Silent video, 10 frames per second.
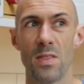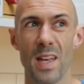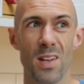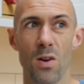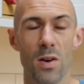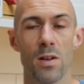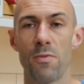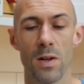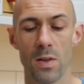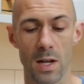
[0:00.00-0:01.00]
they're not going to
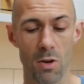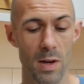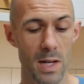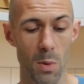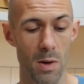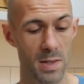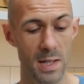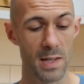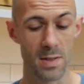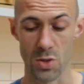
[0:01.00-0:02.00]
feel that great, whereas
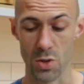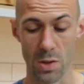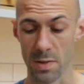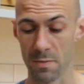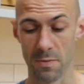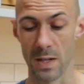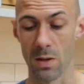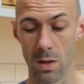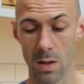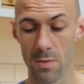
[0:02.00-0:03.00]
these just
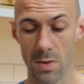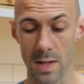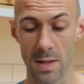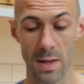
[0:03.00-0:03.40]
feel lovely.